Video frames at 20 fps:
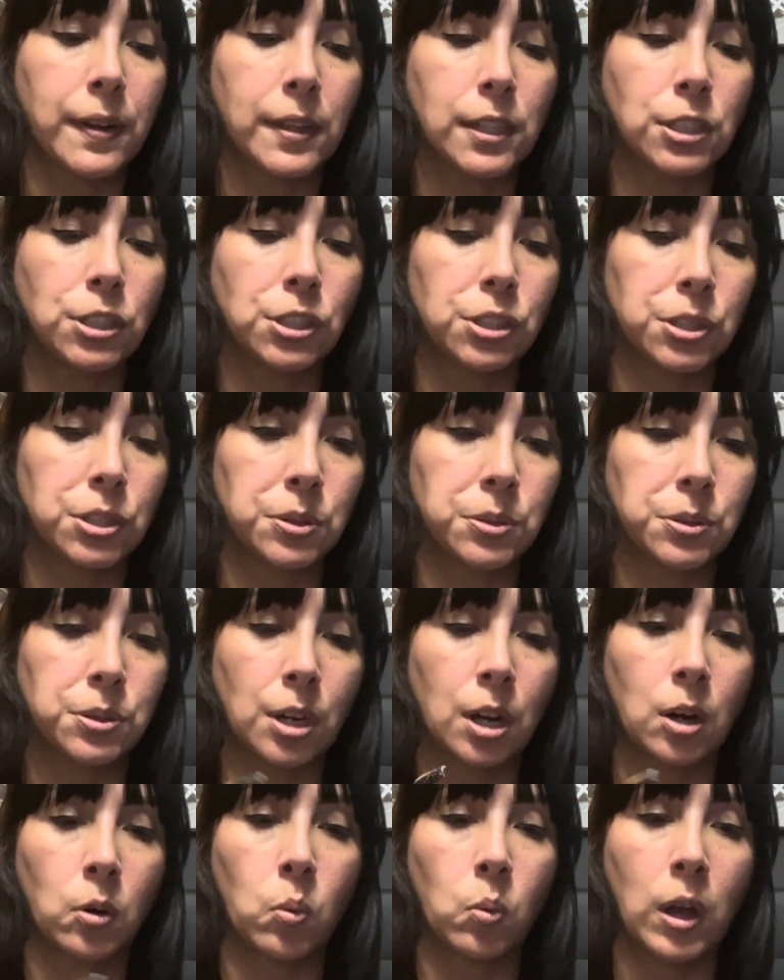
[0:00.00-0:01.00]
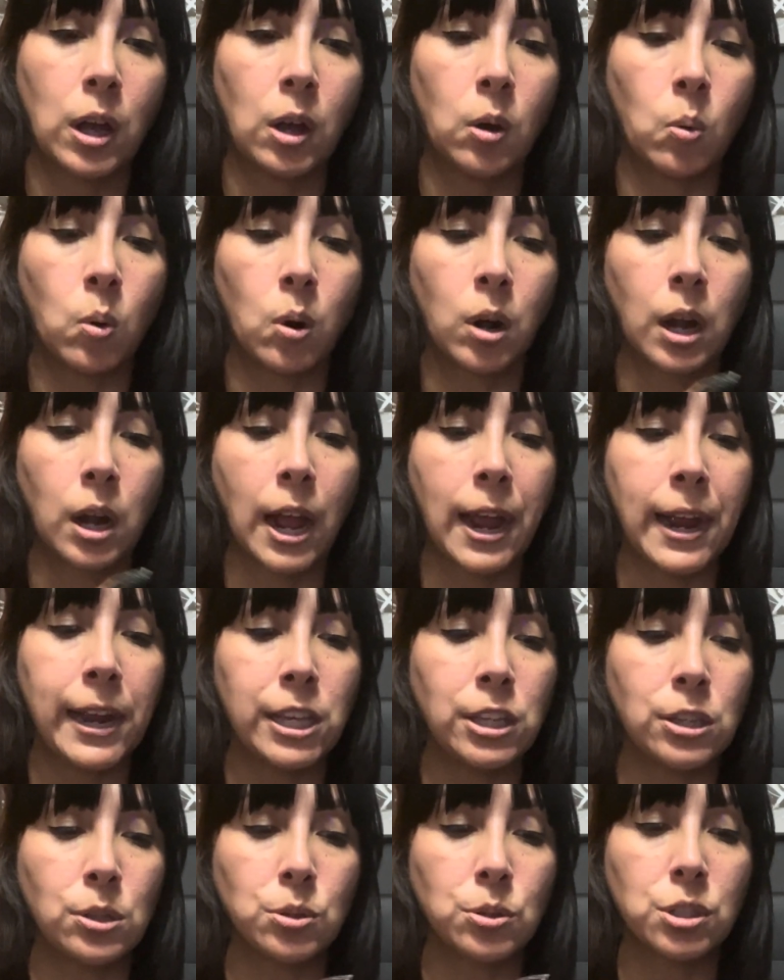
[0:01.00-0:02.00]
These shoes are well worn. I
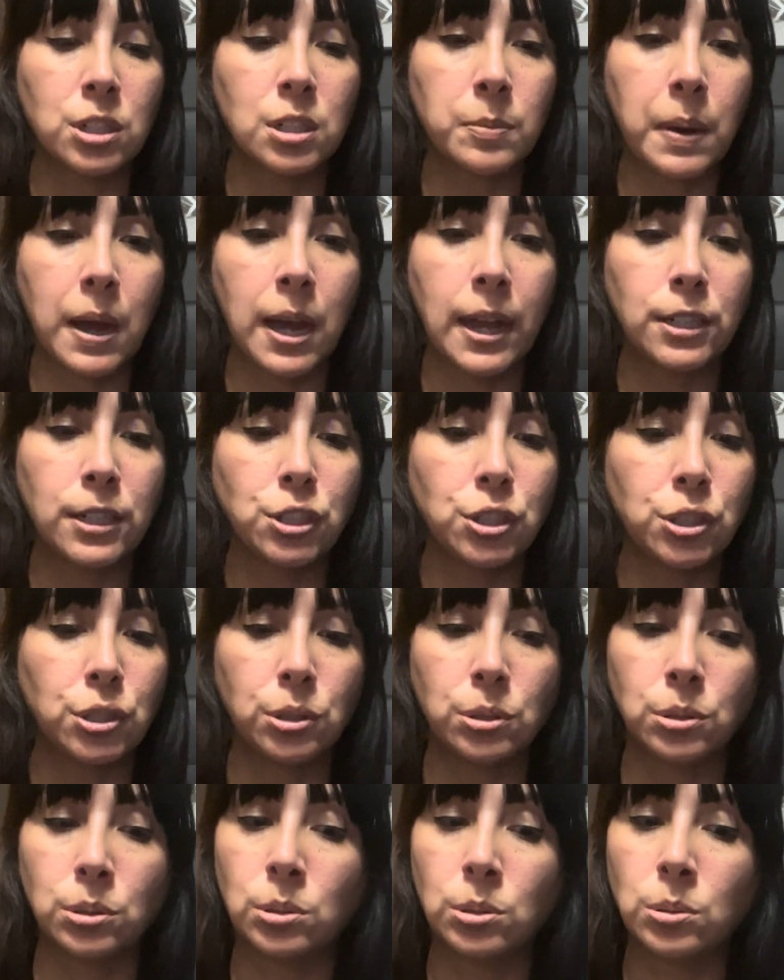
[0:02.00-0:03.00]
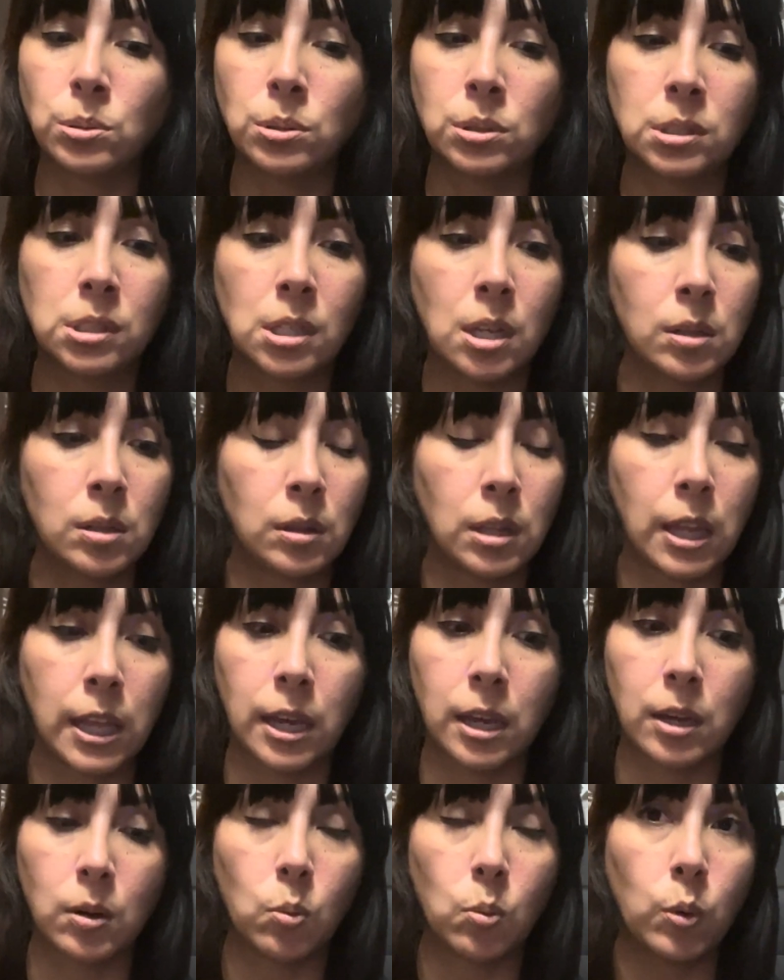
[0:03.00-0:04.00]
used to buy shoes
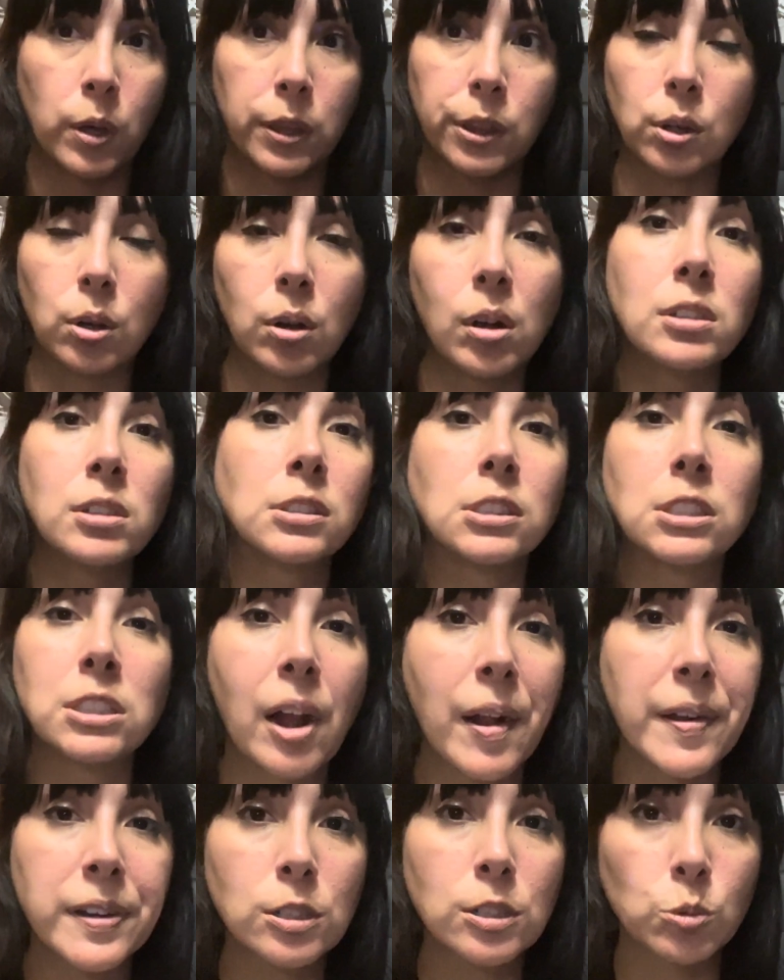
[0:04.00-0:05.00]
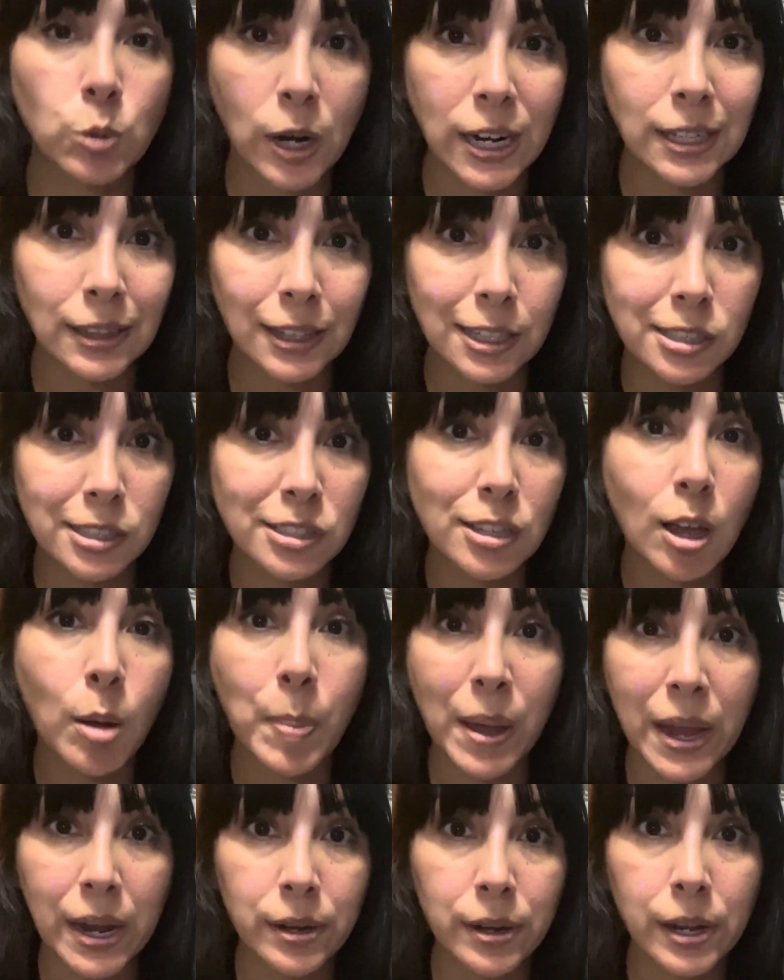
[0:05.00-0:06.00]
like with reckless
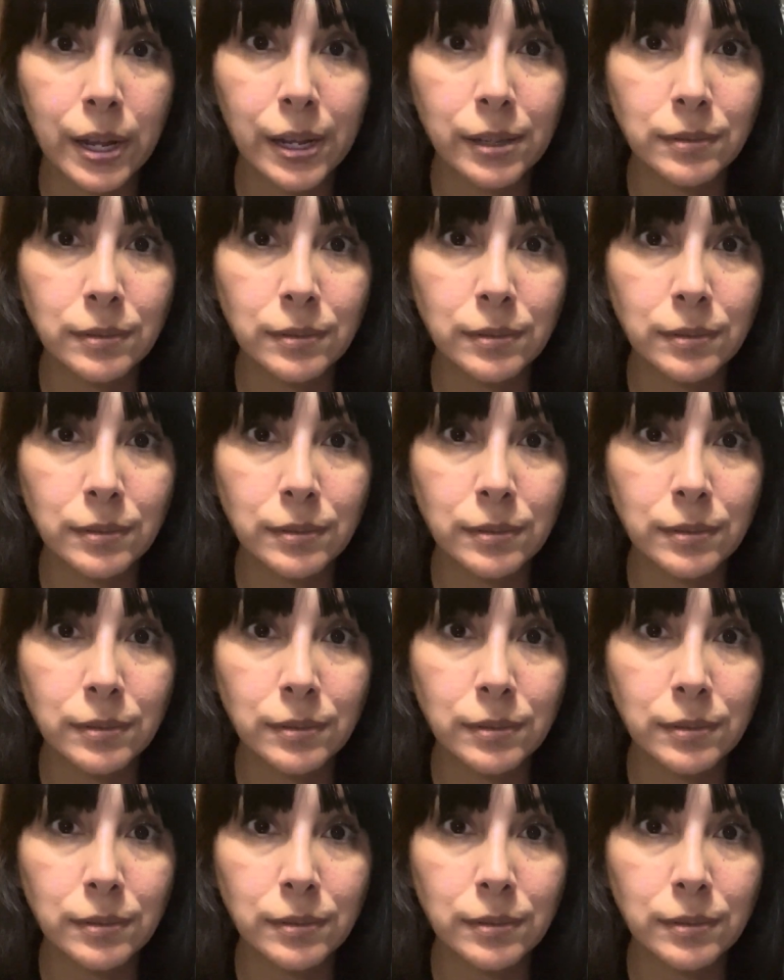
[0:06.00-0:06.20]
abandon.